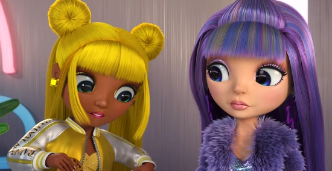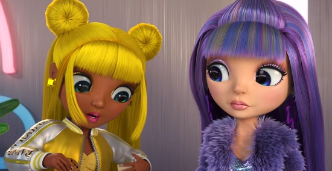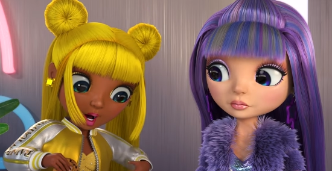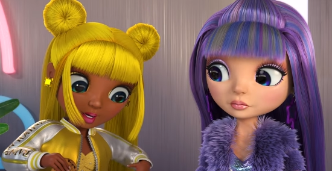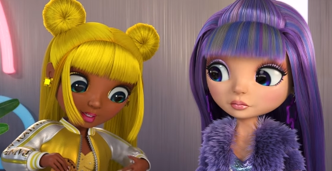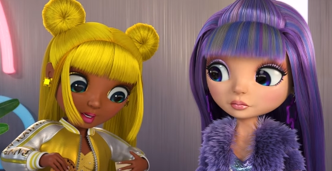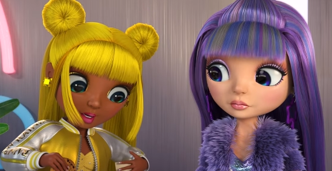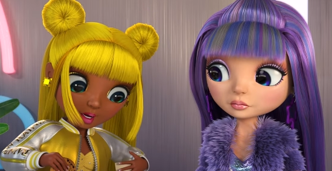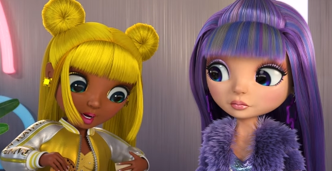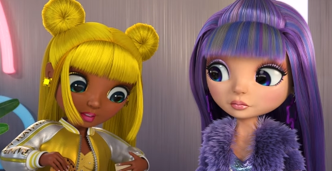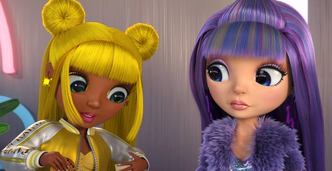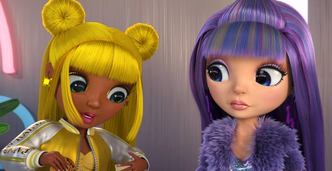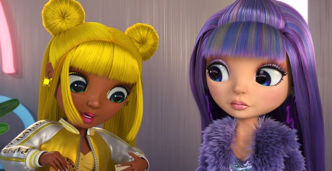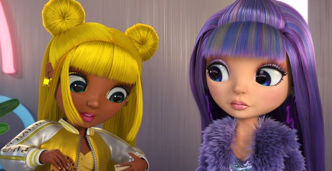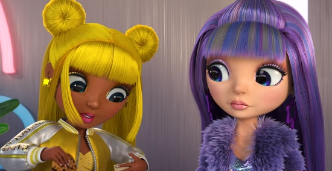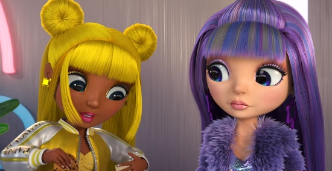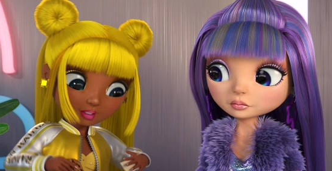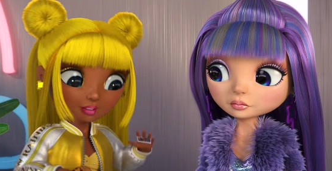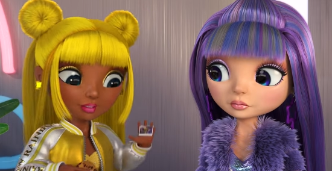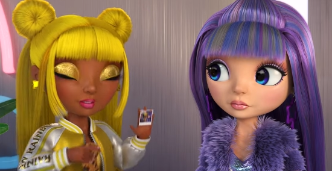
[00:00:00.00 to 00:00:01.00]
Speaker 1: Violet,
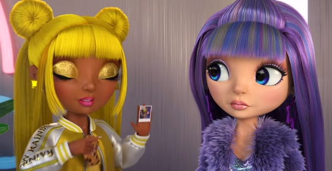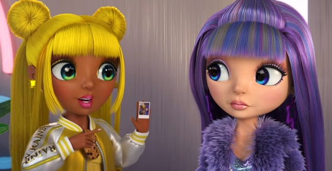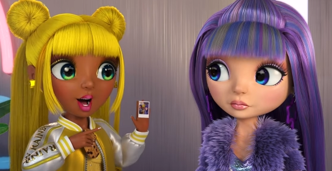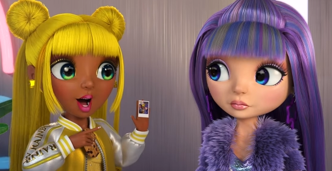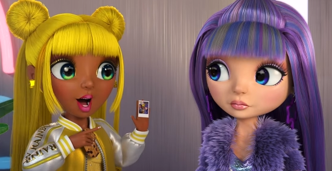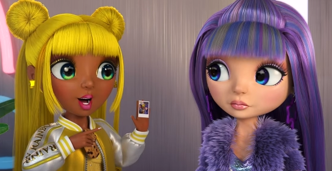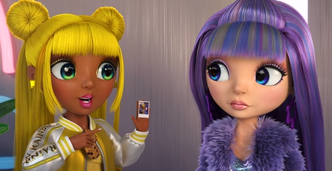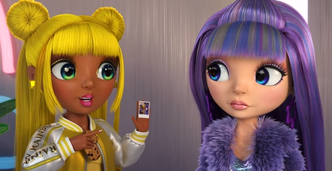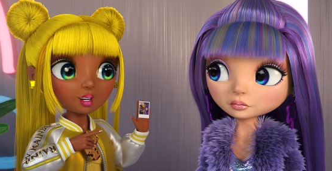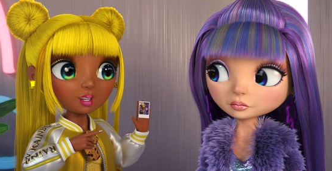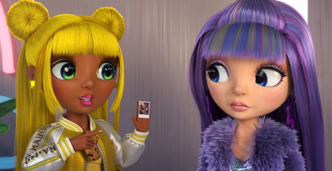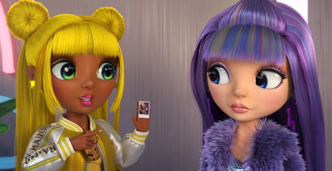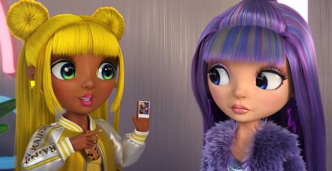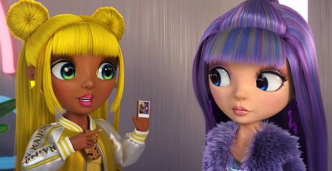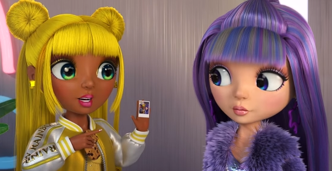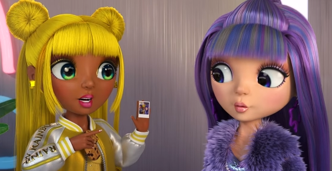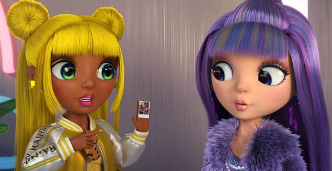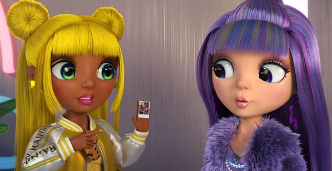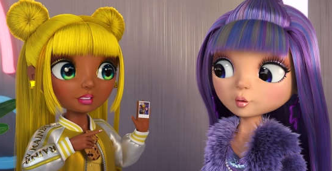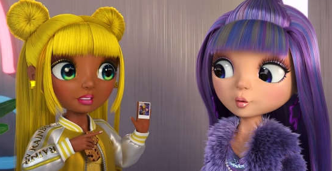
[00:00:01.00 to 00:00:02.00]
it's a
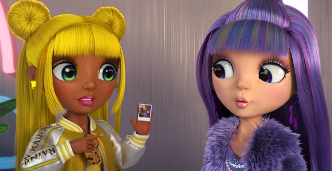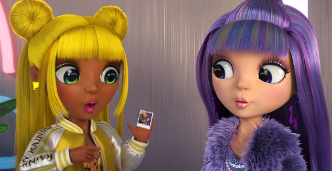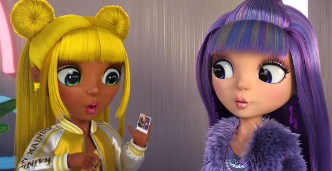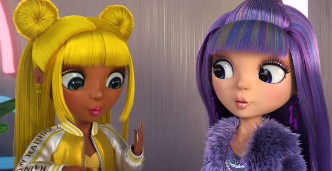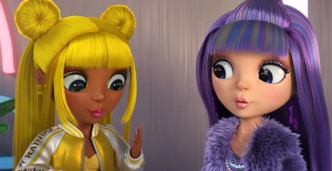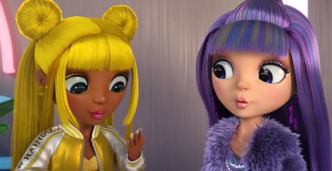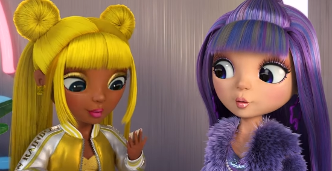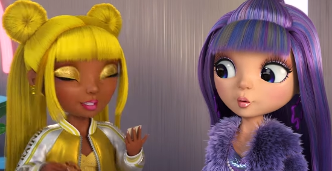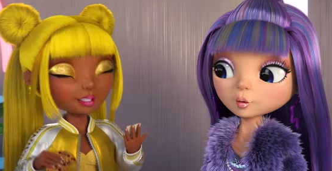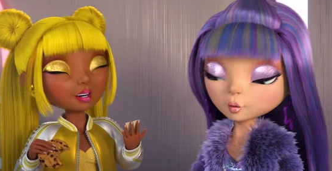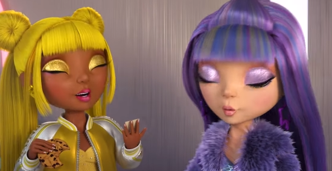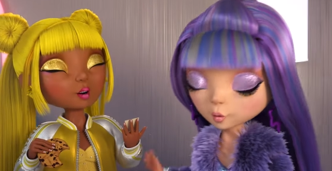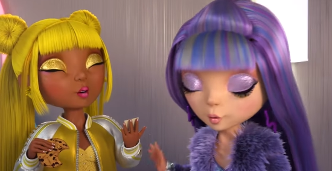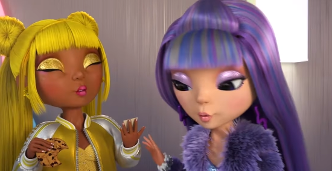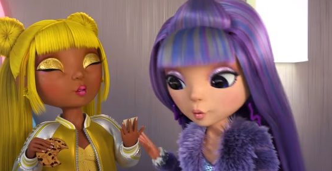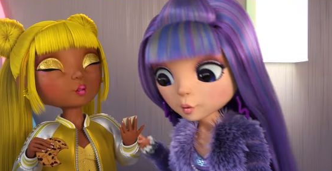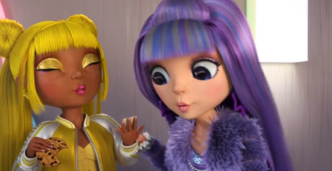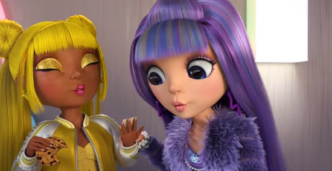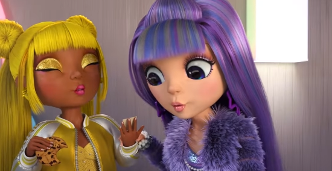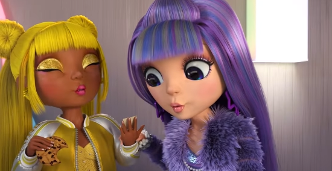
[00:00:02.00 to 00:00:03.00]
sticker! So
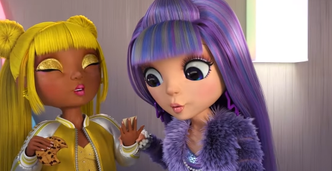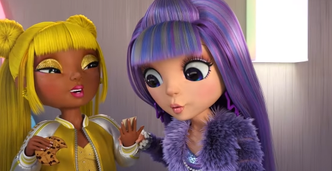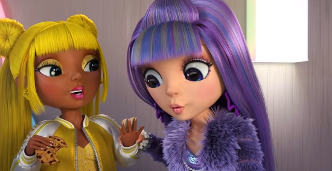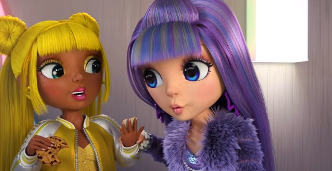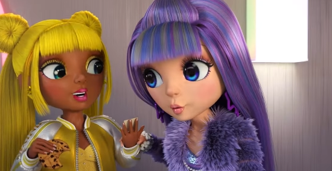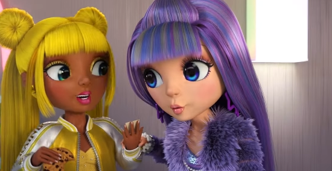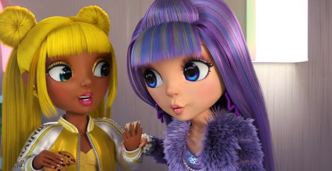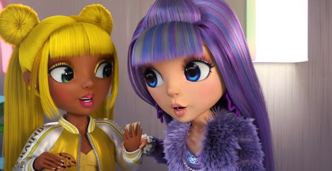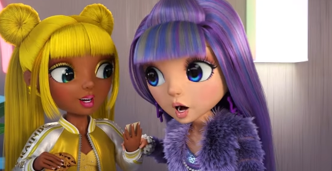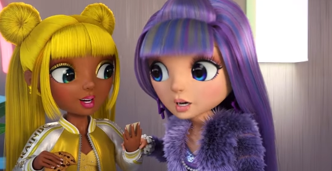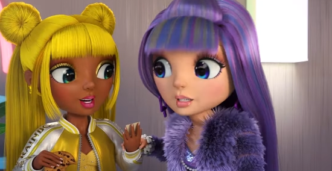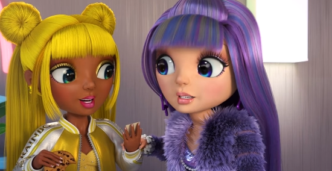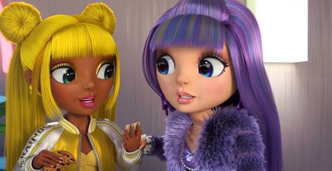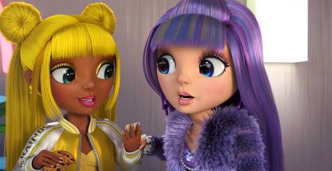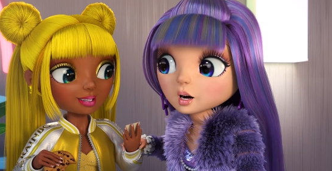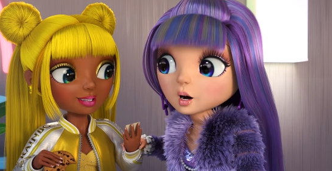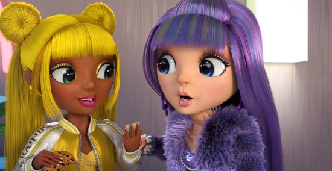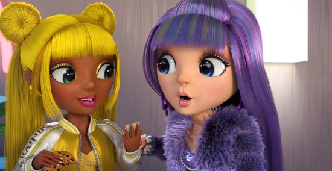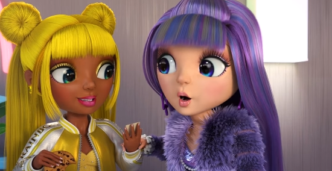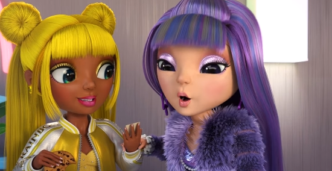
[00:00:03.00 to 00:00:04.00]
cute!
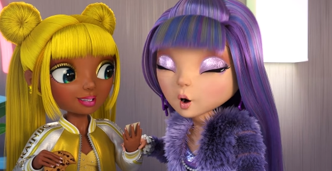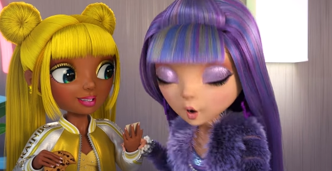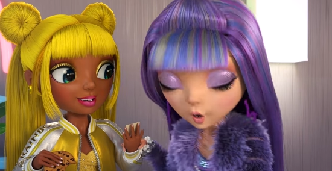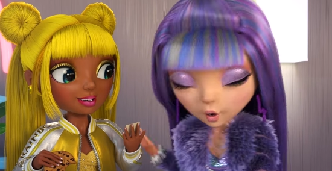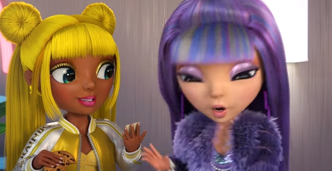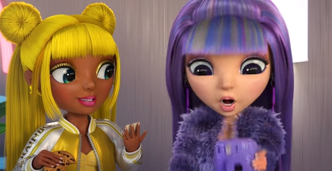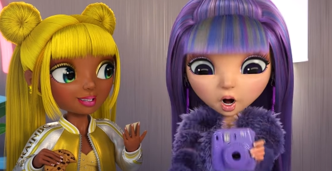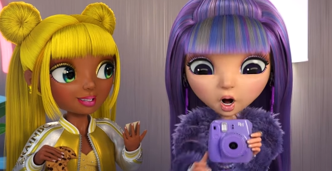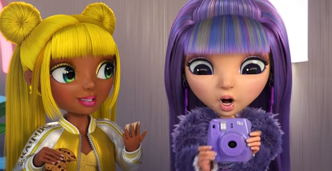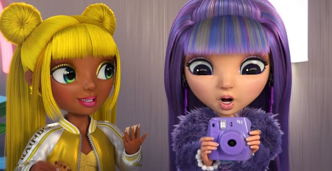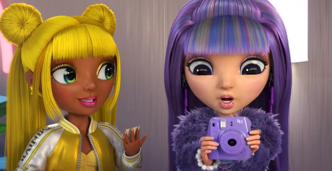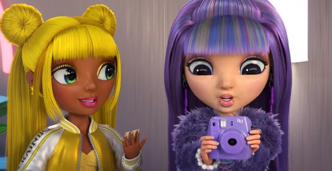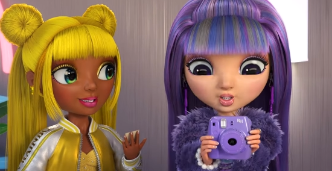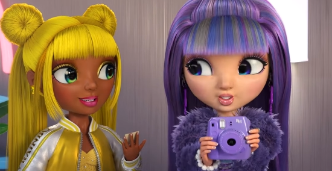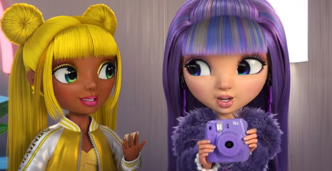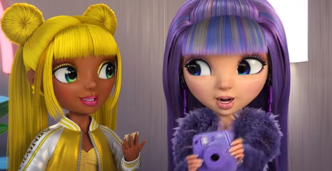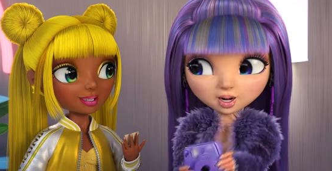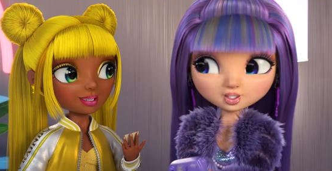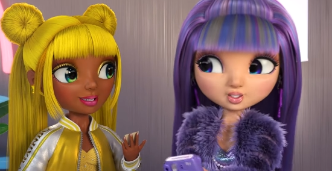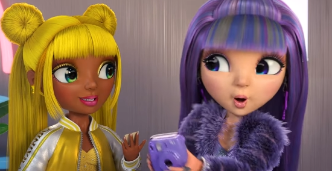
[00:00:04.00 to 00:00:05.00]
What?
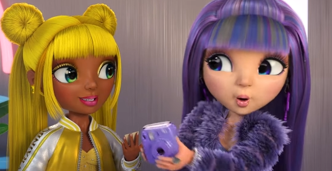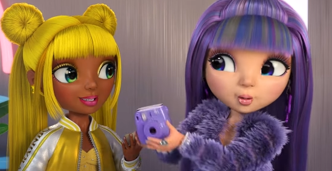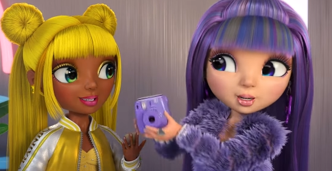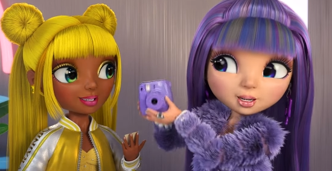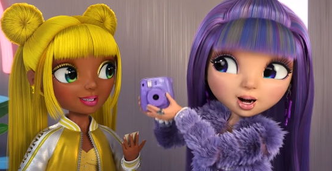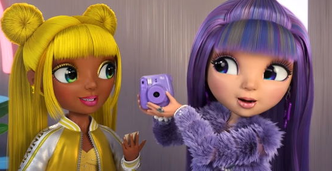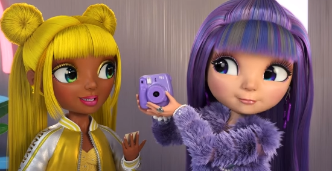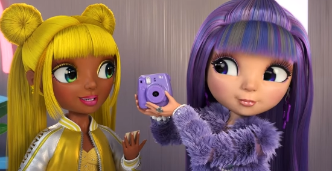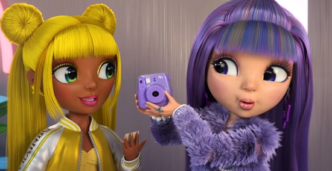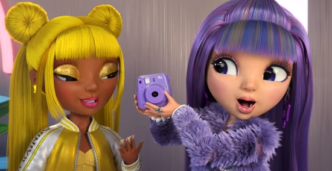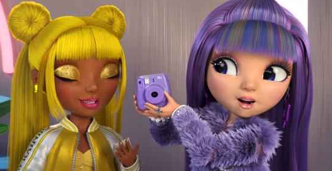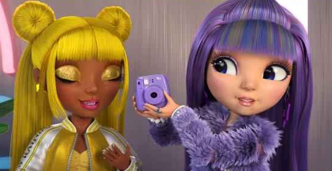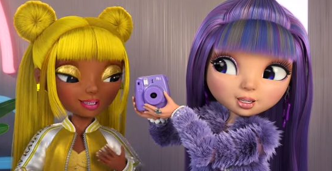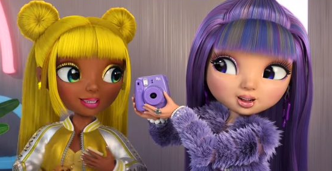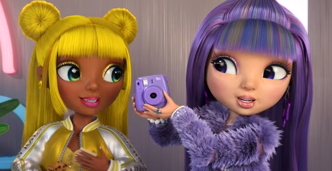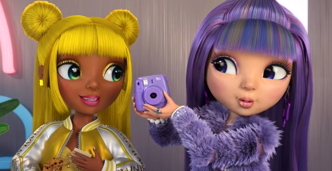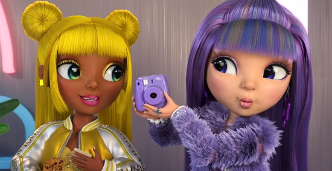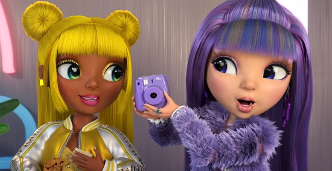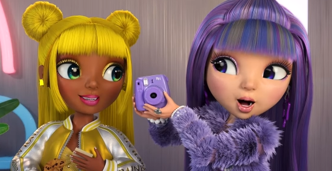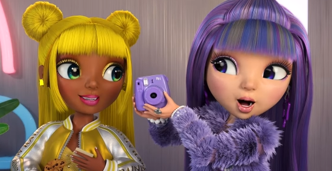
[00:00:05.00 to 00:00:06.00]
Retro camera for the